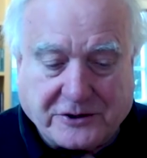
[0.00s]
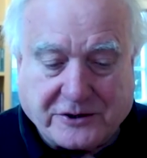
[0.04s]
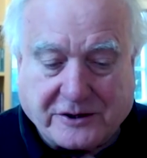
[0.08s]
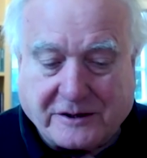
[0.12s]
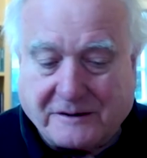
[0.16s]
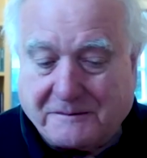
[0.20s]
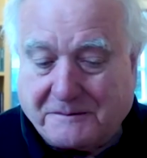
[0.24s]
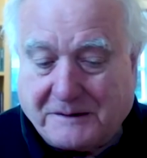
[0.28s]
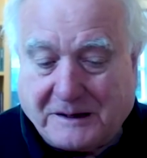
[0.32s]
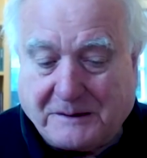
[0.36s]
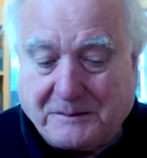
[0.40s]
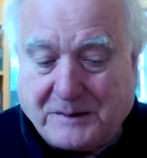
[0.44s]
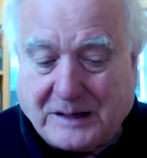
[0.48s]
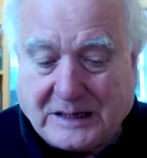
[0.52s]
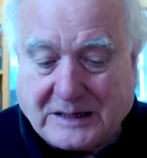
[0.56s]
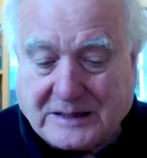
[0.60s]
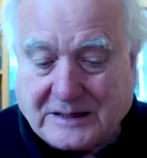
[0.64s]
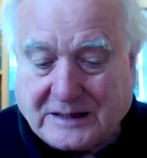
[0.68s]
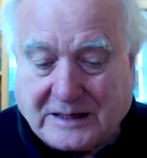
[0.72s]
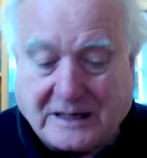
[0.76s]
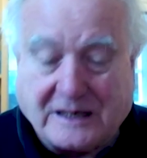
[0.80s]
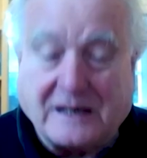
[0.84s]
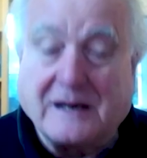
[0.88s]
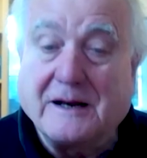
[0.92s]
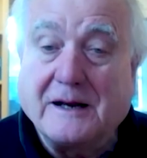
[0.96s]

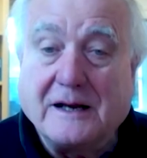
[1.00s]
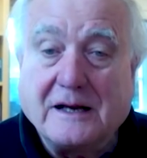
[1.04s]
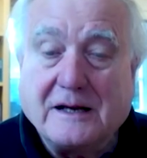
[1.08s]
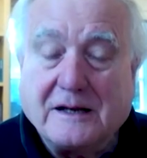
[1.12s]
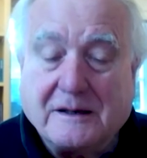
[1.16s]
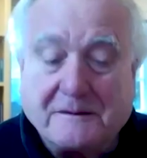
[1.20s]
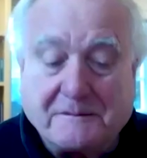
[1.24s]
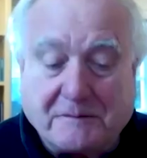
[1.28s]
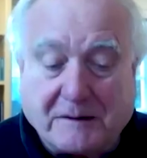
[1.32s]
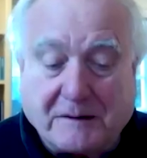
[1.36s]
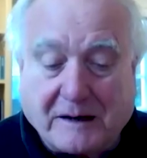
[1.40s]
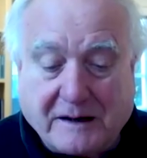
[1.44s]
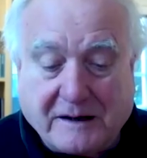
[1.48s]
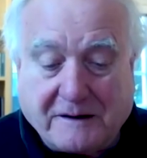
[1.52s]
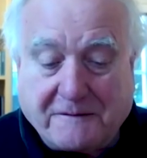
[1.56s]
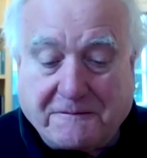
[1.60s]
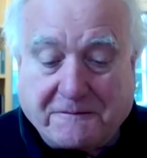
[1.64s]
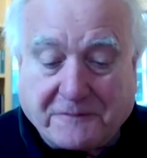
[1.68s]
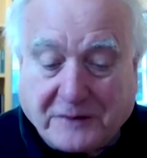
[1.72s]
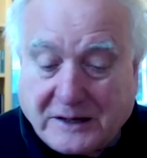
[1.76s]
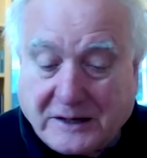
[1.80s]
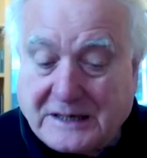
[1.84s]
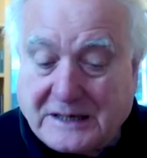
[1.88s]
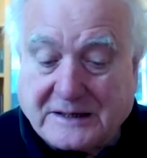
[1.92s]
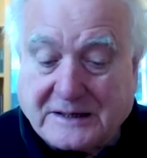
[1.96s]
BBC by
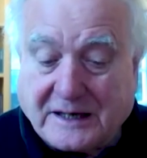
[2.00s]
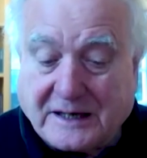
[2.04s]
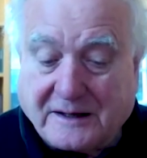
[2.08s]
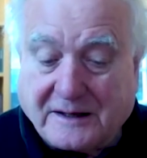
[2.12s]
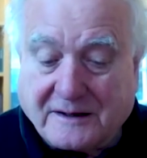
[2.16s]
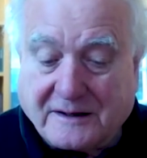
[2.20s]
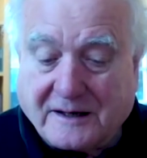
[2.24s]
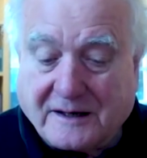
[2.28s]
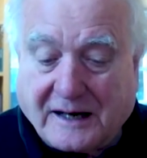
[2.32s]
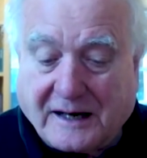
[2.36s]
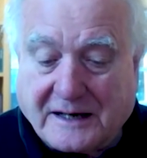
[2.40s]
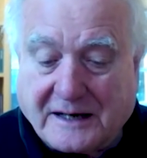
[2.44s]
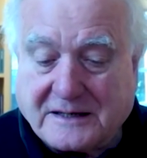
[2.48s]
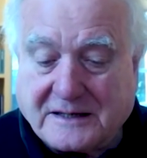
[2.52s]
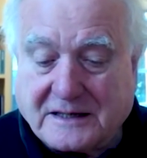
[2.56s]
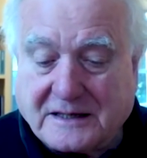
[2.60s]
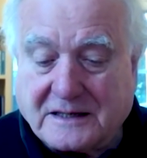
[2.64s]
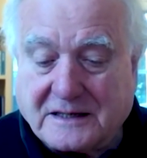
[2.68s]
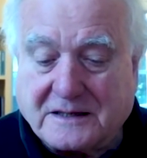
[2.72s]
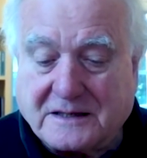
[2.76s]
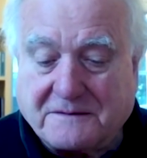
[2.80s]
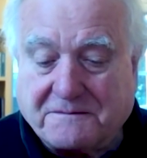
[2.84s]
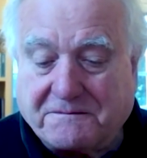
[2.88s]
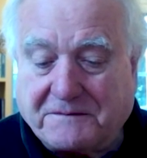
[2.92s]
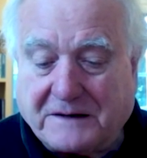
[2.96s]
freezing the
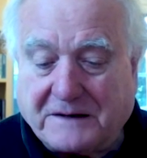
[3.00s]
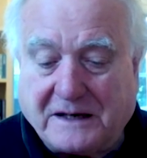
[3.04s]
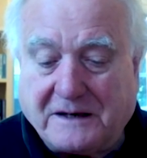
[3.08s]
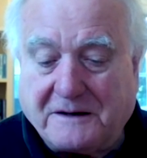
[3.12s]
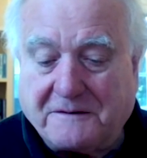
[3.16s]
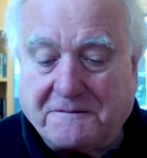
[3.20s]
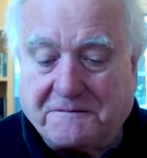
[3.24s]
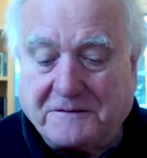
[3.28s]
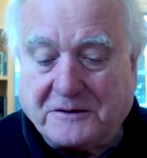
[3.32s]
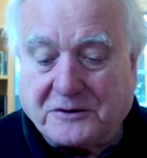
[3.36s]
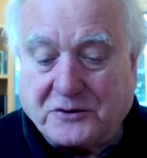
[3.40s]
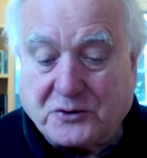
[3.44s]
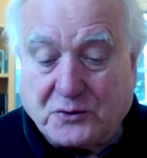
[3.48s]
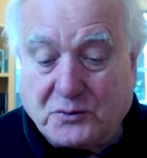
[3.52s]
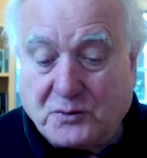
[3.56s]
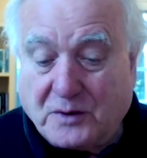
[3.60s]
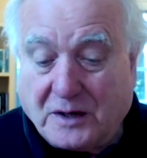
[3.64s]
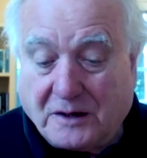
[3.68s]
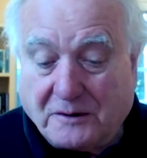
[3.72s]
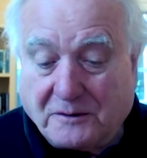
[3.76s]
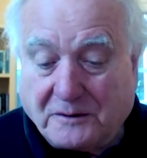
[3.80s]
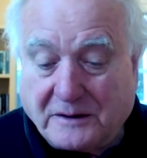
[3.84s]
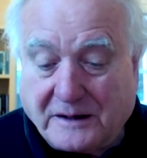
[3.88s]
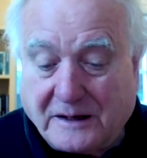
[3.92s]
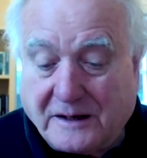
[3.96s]
license fee for two
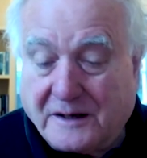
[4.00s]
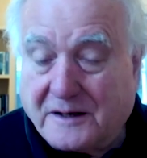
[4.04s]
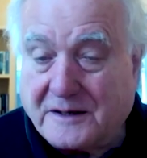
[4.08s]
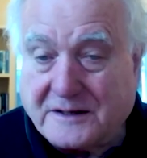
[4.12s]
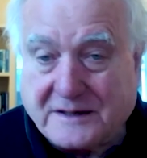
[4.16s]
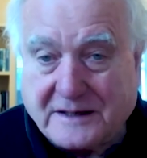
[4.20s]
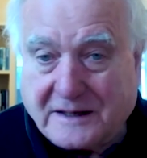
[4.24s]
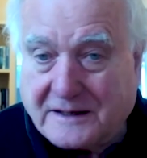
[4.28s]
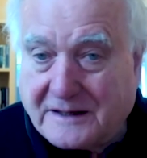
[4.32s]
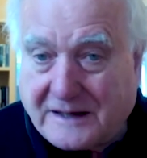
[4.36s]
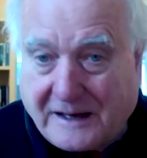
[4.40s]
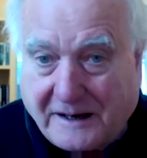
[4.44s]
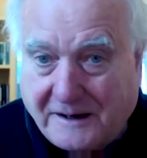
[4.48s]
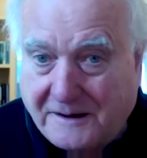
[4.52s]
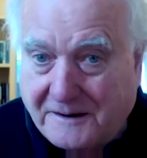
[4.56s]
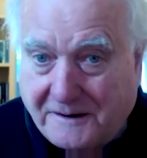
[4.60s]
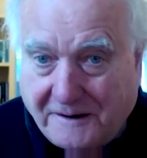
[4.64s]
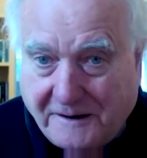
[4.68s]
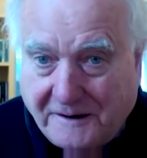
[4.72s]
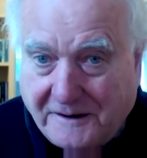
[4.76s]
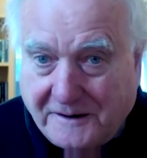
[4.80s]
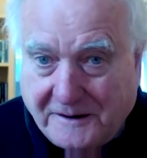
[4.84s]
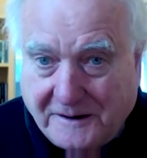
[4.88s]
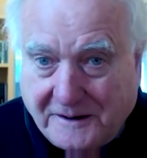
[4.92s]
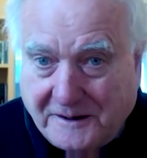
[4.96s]
whole years and then
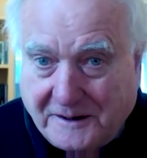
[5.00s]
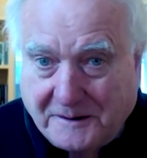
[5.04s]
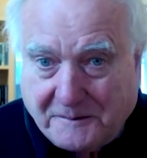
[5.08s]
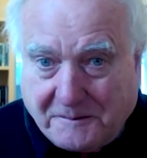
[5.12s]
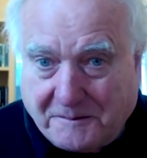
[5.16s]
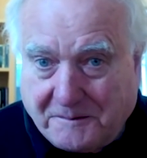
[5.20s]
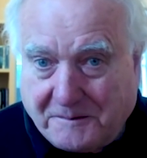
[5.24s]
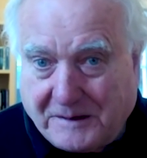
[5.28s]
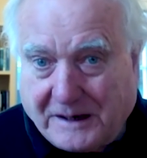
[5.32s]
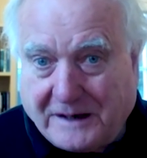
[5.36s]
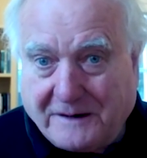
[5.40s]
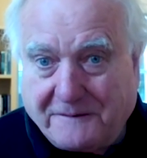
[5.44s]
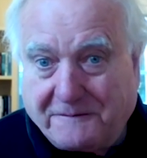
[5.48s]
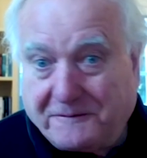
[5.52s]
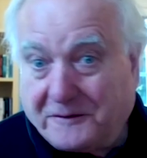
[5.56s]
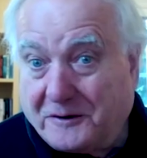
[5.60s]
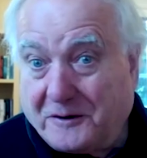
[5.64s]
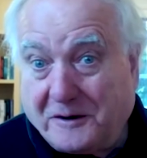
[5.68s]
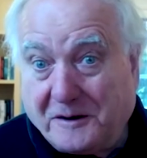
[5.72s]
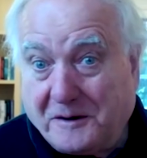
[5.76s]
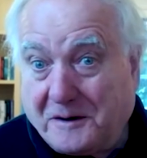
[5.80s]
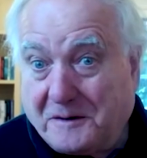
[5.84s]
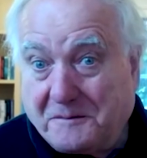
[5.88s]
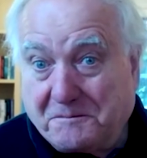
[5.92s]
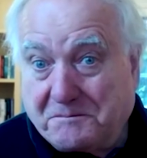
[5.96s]

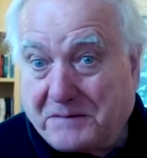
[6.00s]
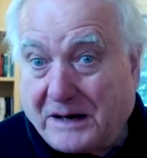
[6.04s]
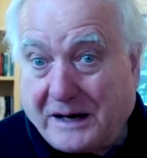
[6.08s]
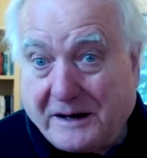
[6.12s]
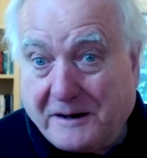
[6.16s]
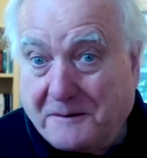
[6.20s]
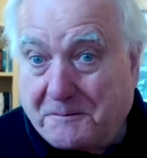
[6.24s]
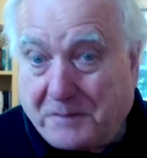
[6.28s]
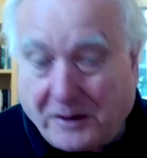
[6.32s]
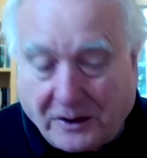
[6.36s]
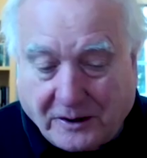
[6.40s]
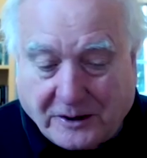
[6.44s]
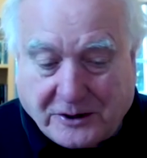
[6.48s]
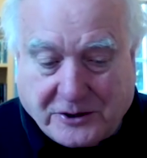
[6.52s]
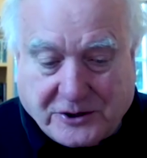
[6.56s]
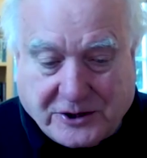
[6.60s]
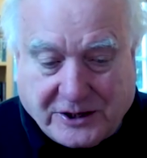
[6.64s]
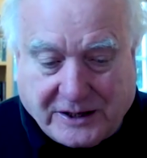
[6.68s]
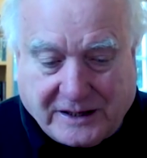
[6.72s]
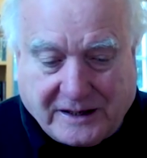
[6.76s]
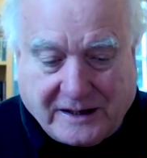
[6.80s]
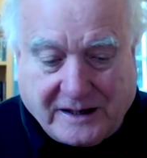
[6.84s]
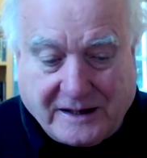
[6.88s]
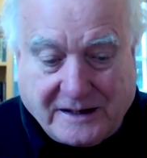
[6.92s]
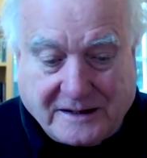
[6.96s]
by
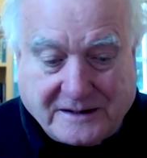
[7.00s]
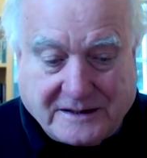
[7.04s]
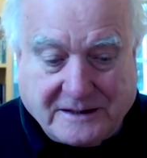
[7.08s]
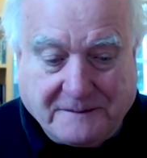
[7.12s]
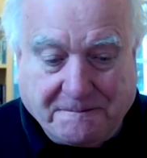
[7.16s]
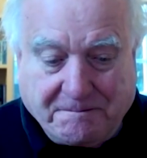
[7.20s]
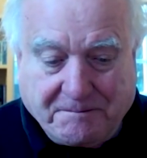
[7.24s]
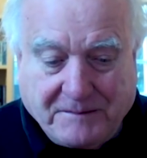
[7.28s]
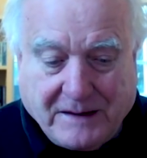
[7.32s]
abolishing it,